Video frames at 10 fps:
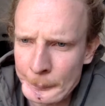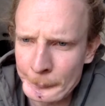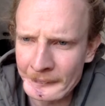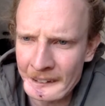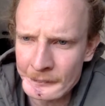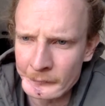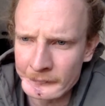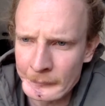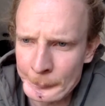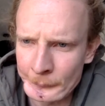people I have
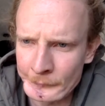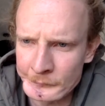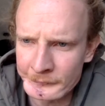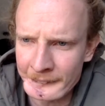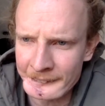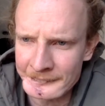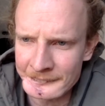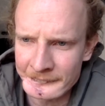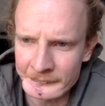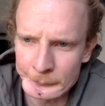leukemia because you can't
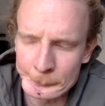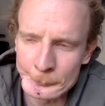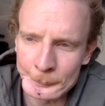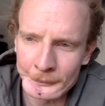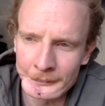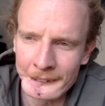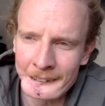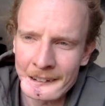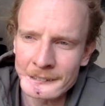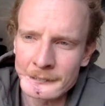see it. Yeah,
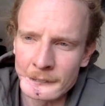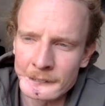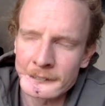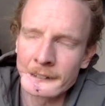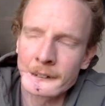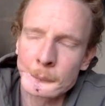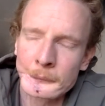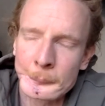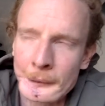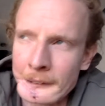that sucks. I know
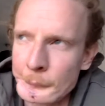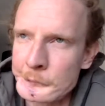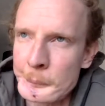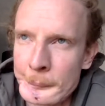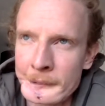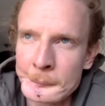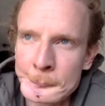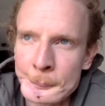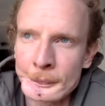what you mean.